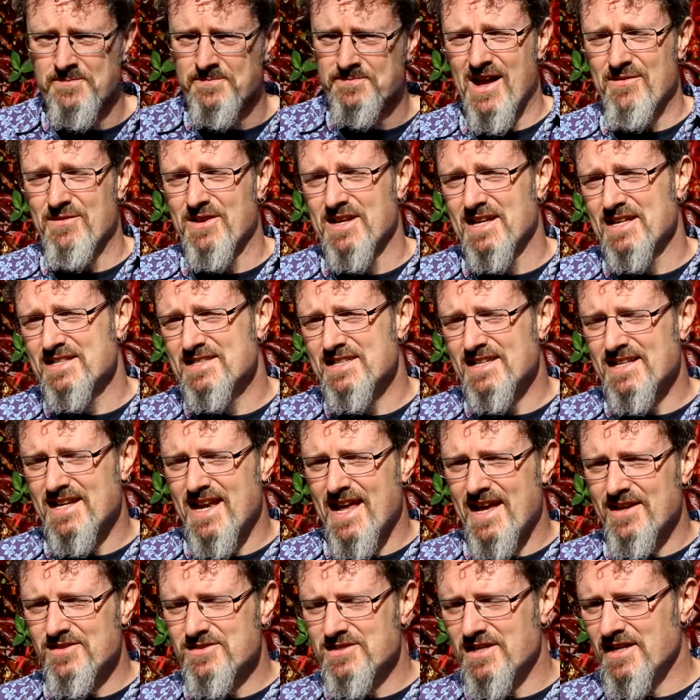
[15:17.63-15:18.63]
I mean, is it
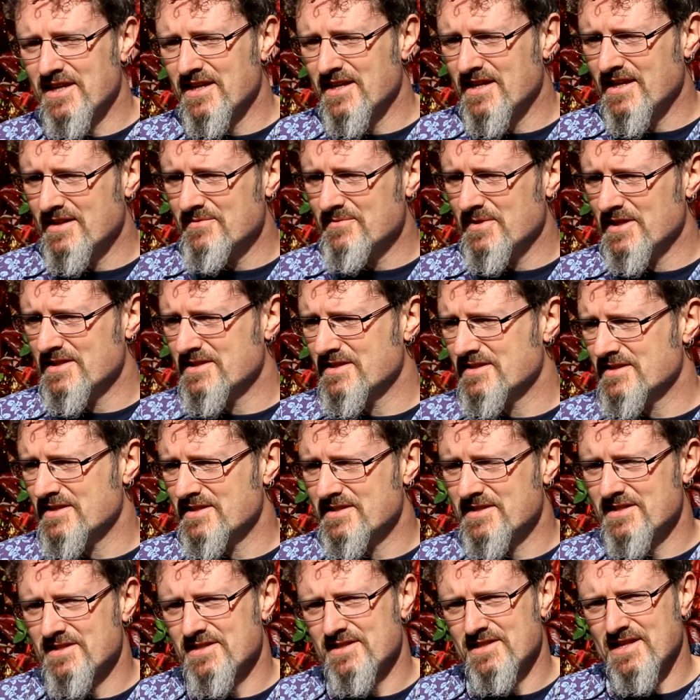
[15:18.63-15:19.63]
now taking mixing
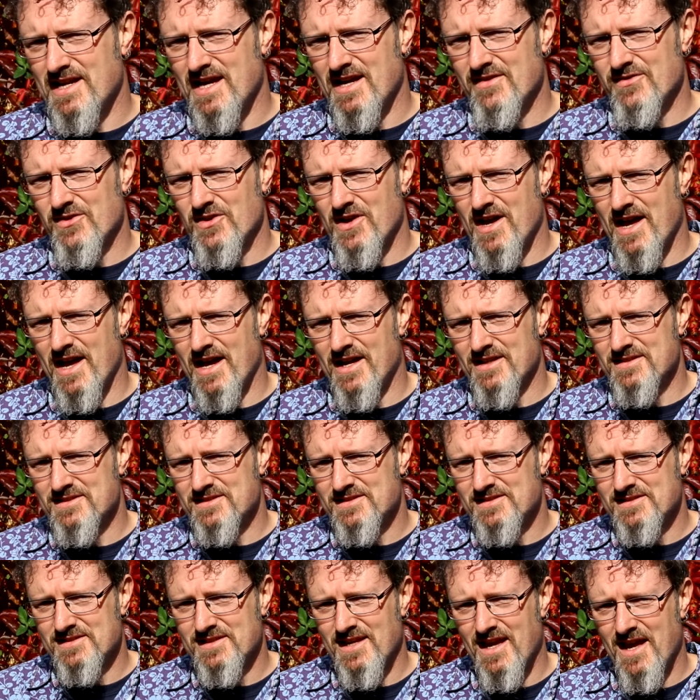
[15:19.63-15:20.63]
decisions out of your
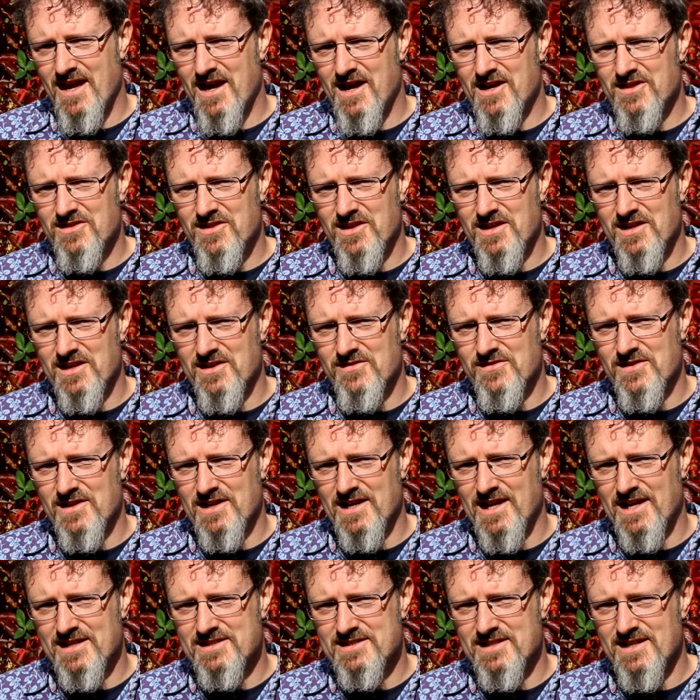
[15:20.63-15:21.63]
hands? Yeah, I think if you
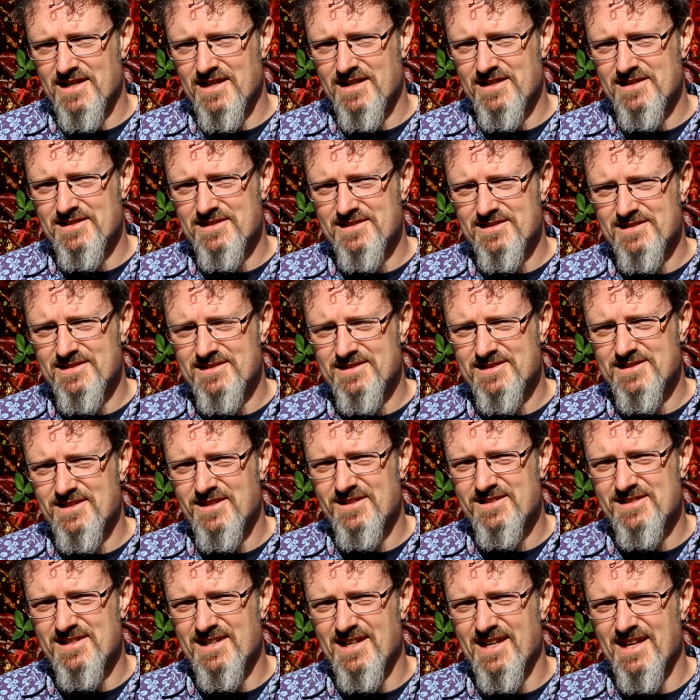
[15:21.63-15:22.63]
let it,
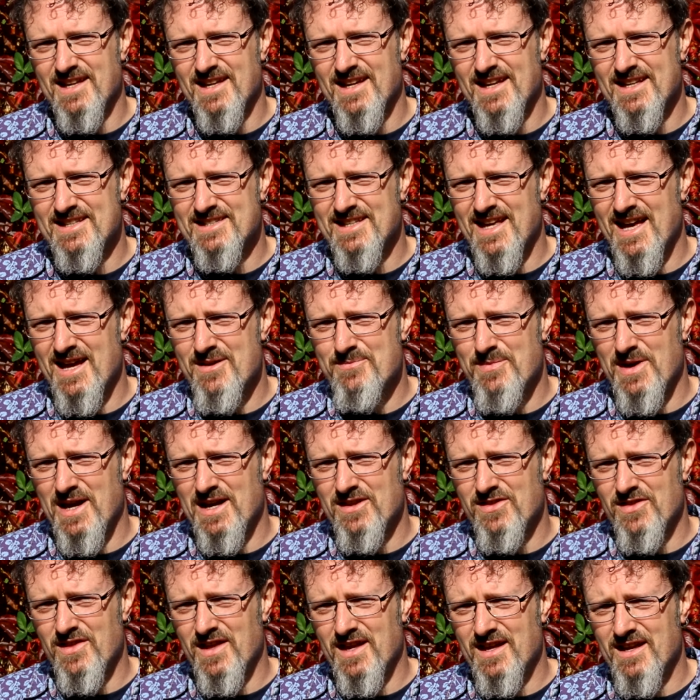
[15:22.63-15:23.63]
certainly. Is that a
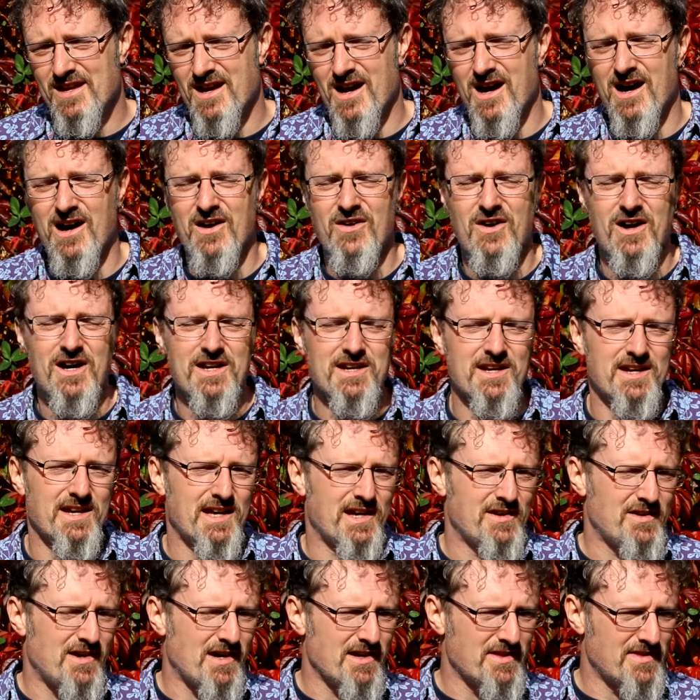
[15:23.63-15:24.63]
bad thing? Oh, I don't
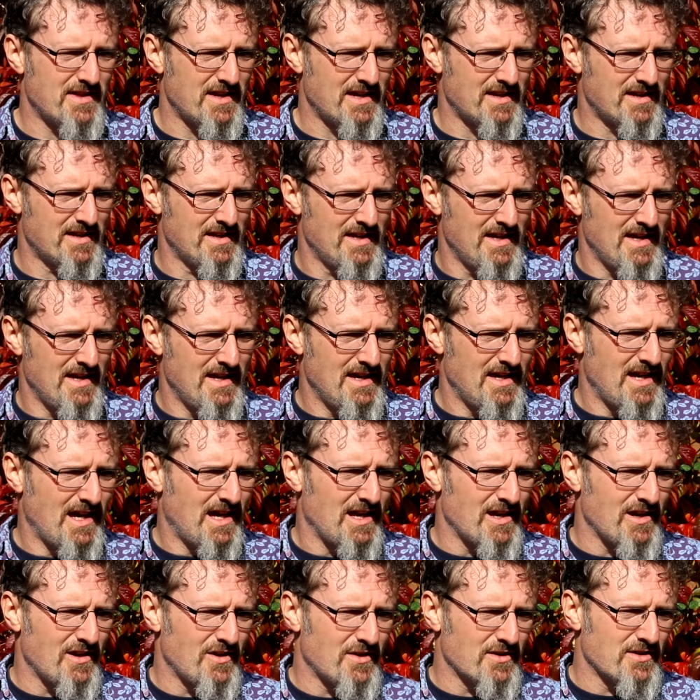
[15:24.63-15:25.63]
know. I think
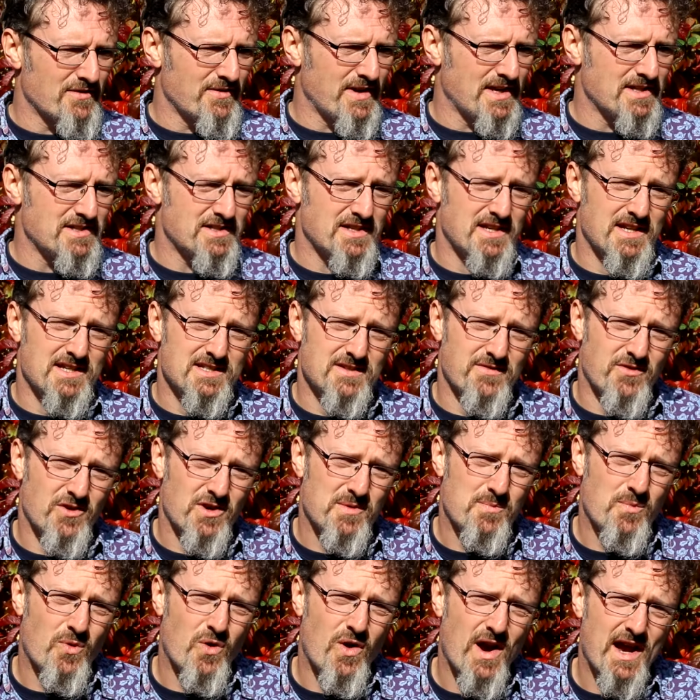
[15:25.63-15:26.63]
a lot of engineers are
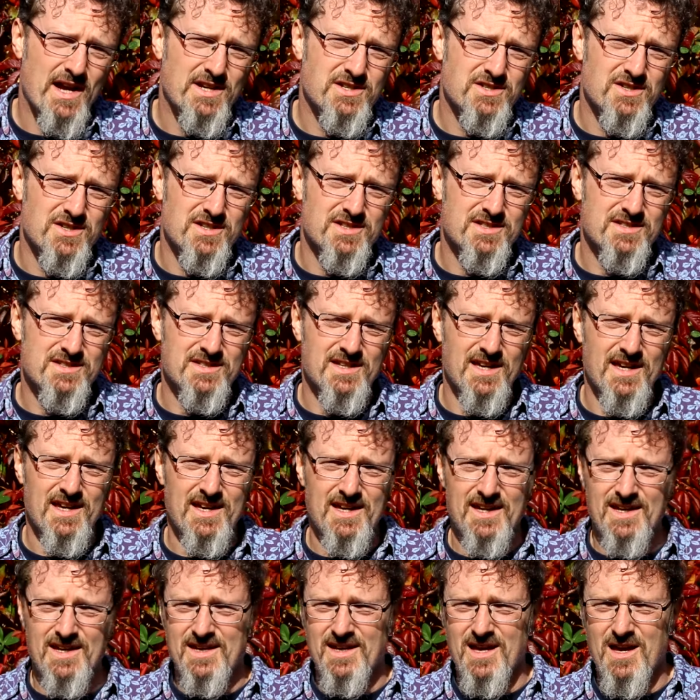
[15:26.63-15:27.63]
very precious
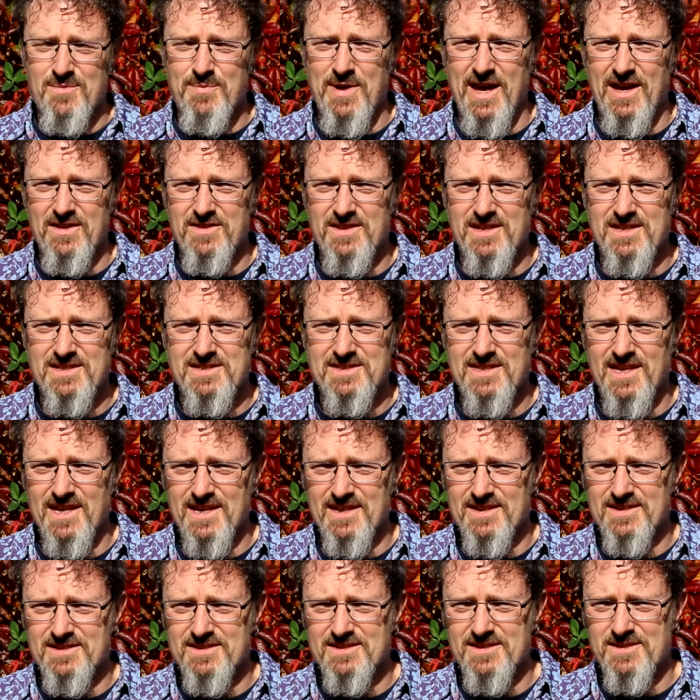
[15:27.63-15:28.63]
about these
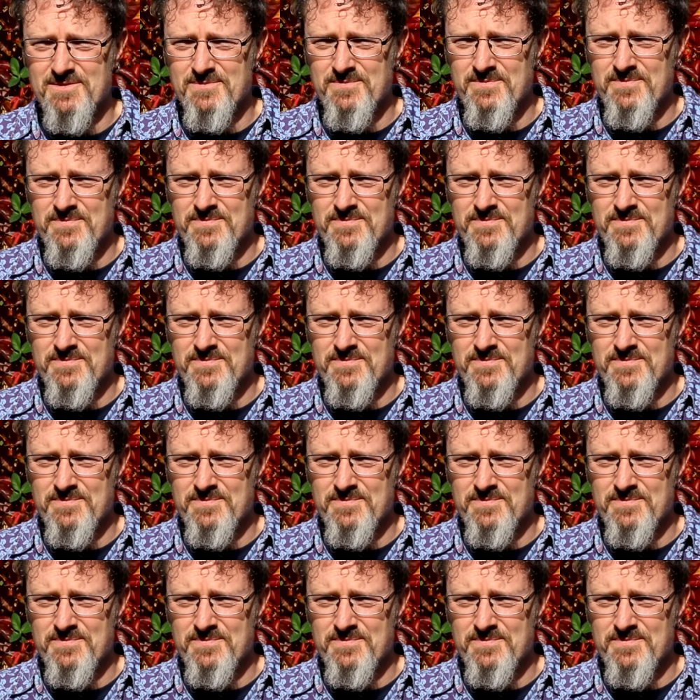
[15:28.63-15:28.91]
things.